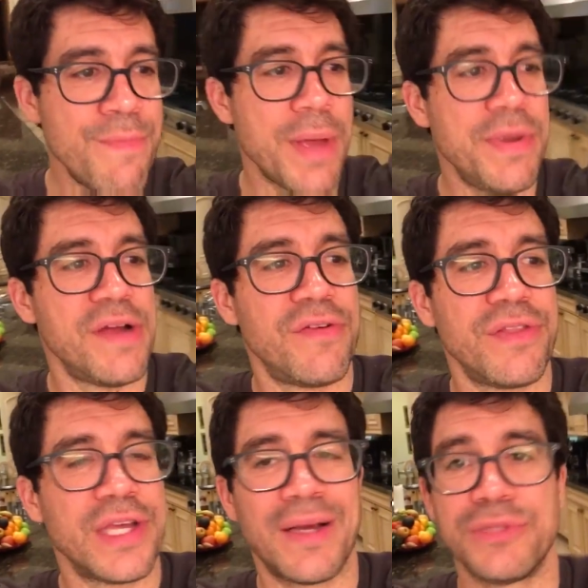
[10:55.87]
Maybe
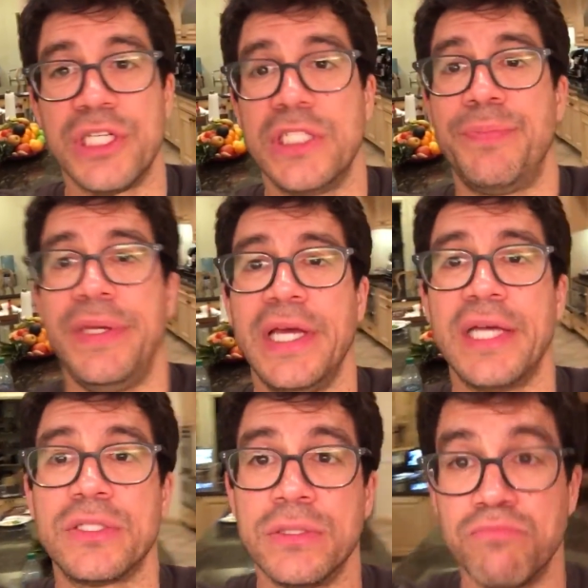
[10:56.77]
everything I'm saying is
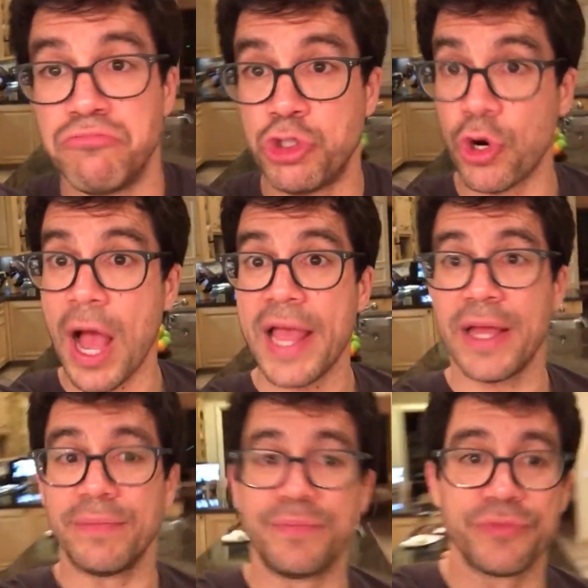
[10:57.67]
BS. Try it.